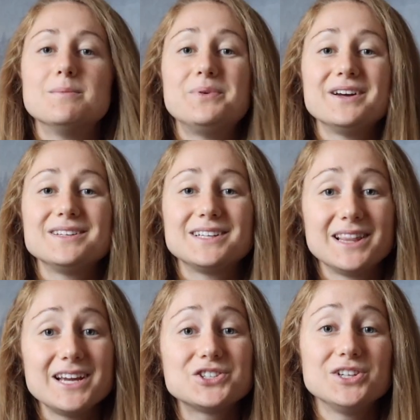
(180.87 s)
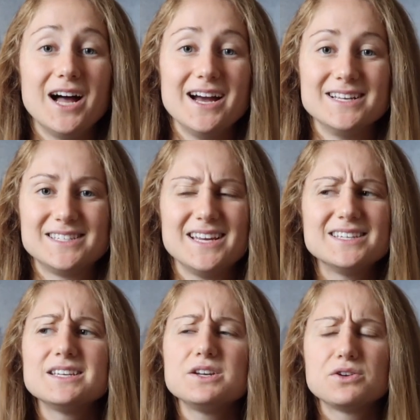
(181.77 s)
But glacial ice
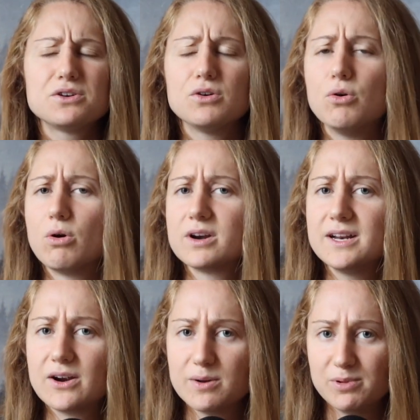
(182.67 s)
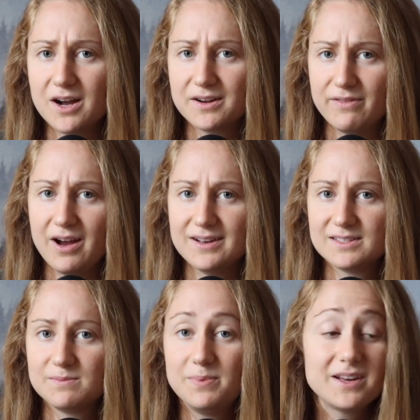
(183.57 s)
isn't your ordinary block of
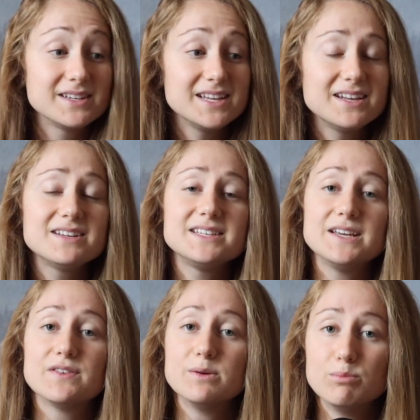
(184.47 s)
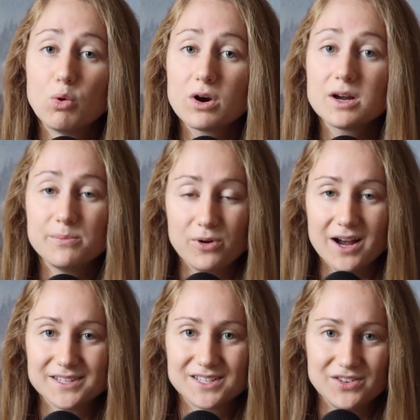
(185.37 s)
ice because it is even more
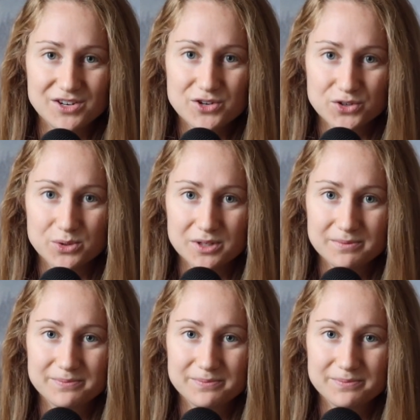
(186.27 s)
compressed than usual.